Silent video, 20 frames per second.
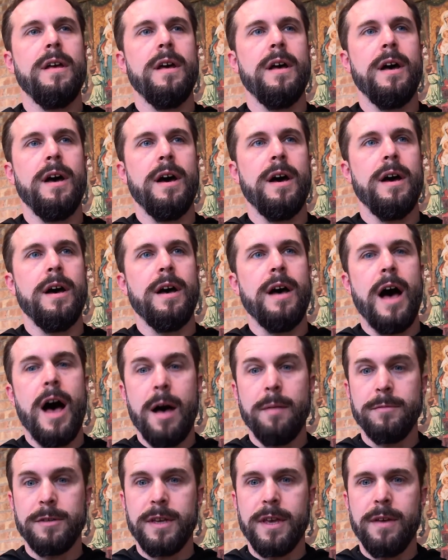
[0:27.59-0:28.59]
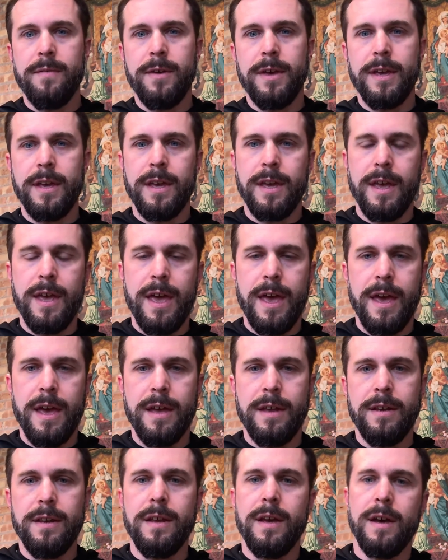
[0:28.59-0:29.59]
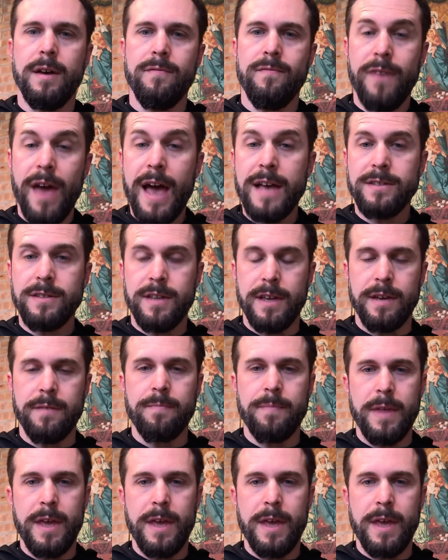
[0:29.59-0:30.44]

almsgiving, and fasting